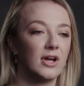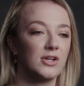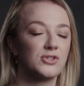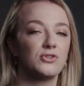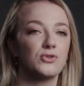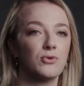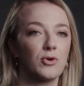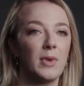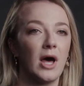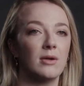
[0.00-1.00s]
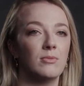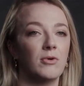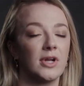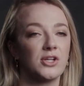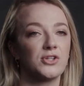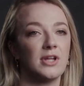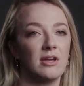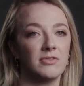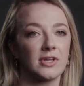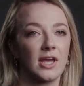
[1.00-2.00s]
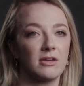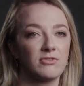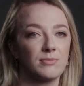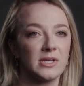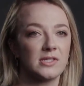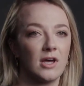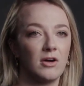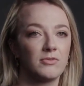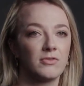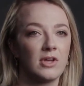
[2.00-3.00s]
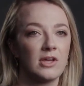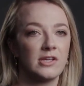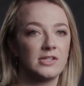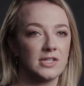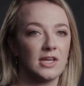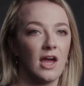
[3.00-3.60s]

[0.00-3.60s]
I should talk about it more and I should advocate for myself to get